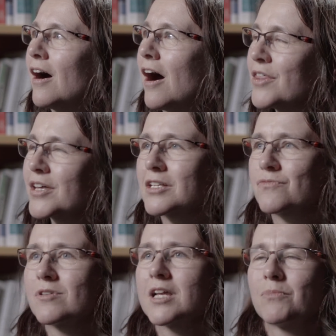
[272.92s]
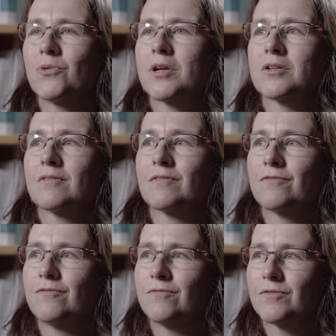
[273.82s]
I think it's really important
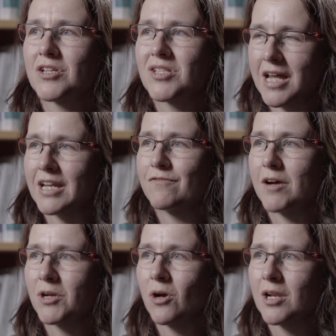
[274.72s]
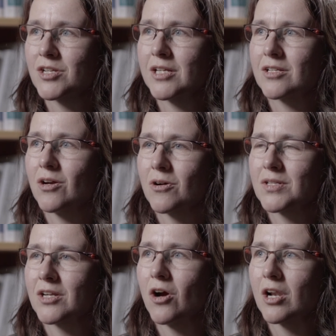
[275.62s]
to study pharmacology and
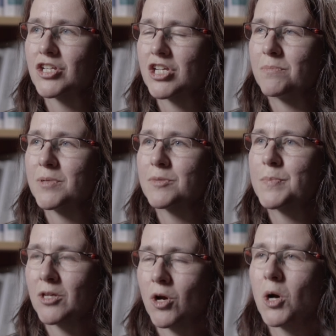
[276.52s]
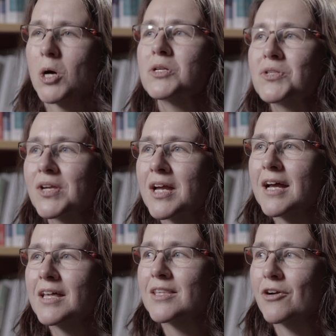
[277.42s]
toxicology because
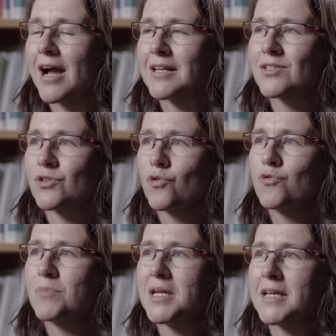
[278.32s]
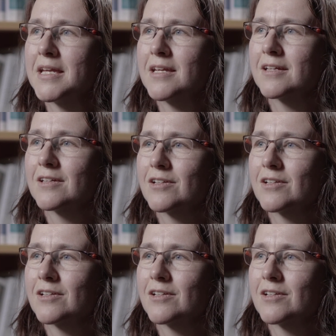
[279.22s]
there are so many